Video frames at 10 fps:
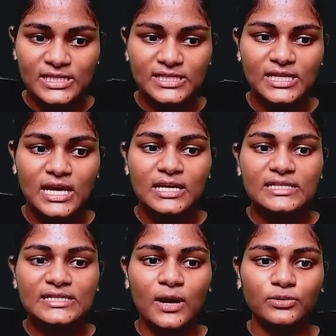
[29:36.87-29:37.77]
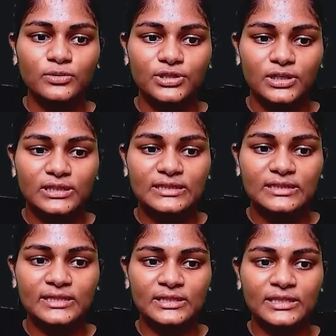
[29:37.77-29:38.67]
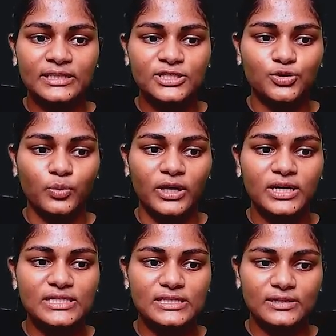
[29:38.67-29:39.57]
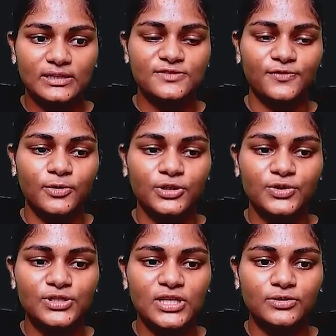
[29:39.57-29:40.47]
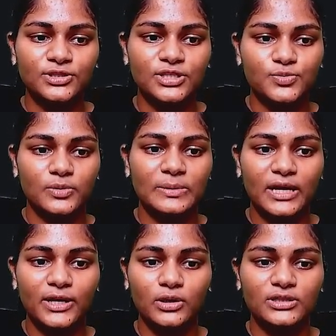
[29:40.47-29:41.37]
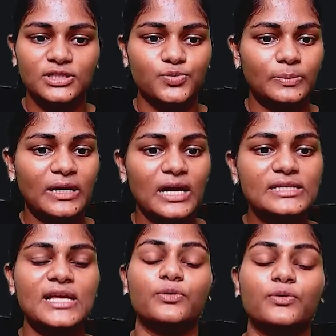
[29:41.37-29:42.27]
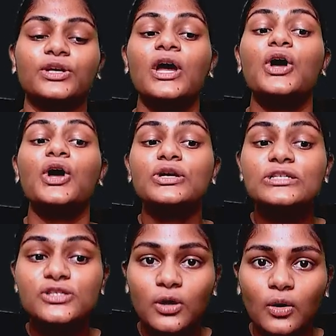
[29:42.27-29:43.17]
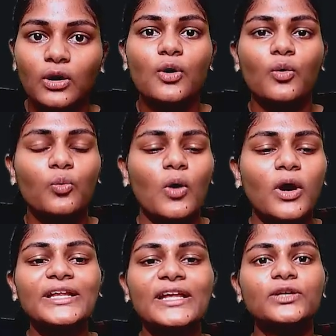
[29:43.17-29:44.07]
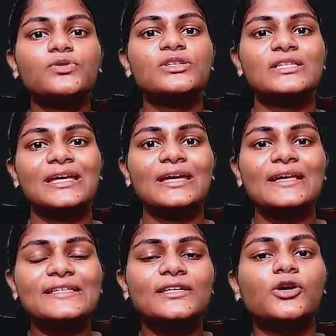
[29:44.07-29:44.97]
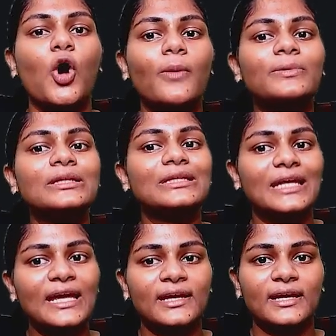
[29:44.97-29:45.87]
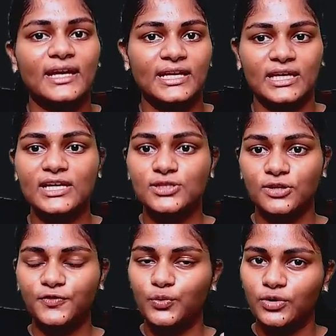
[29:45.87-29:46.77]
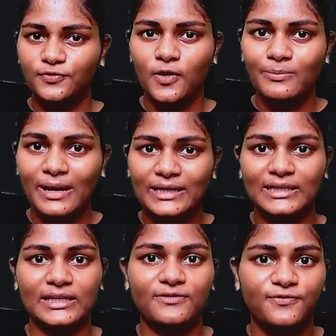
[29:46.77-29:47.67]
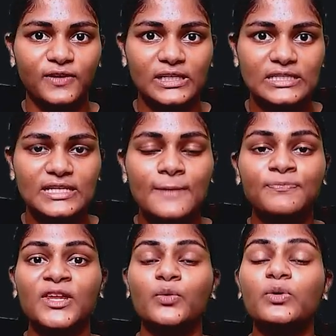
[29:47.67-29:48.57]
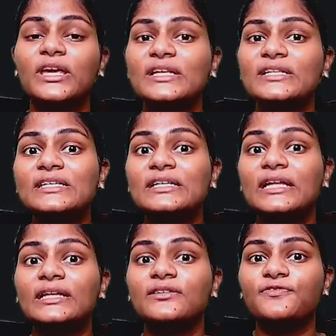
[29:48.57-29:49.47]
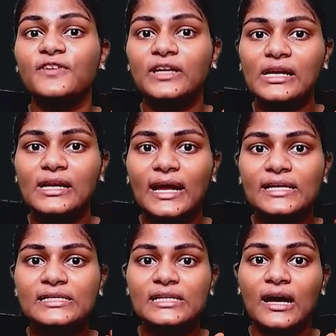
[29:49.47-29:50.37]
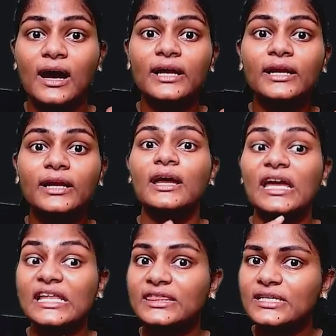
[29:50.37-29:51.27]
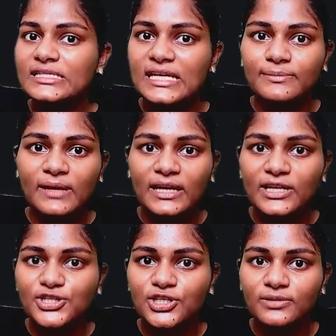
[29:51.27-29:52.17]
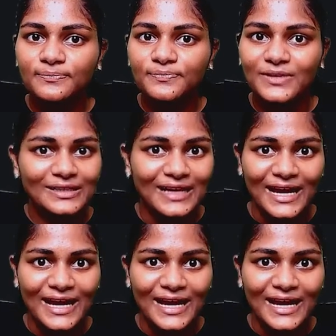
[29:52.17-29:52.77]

south, then it is towards, it's from north to south, so this would be a north, this would be a south. So, what can you see is the common thing in case of uniform magnetic fields? We can see that the field lines are in the same direction, right?